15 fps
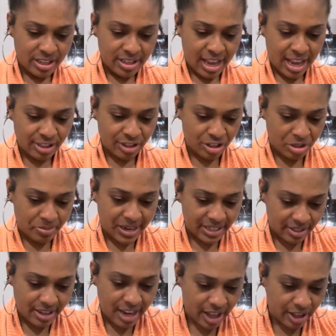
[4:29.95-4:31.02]
That's just my
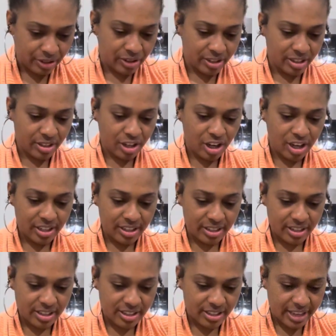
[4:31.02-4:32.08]
style. You can cut
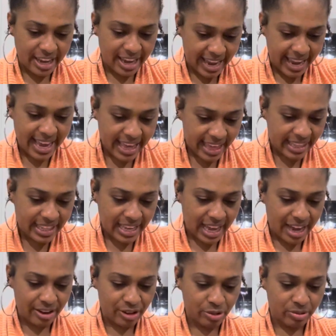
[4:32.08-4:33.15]
this
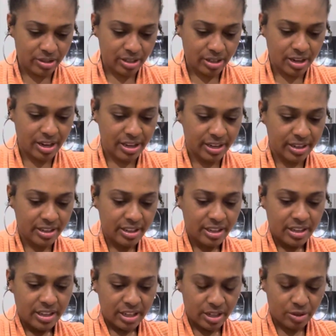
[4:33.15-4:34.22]
anyhow you wanna cut it.
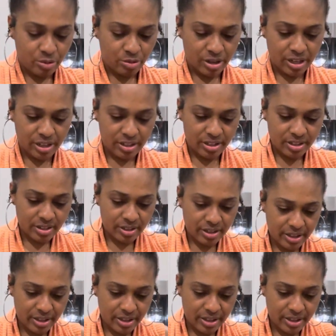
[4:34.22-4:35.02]
It works.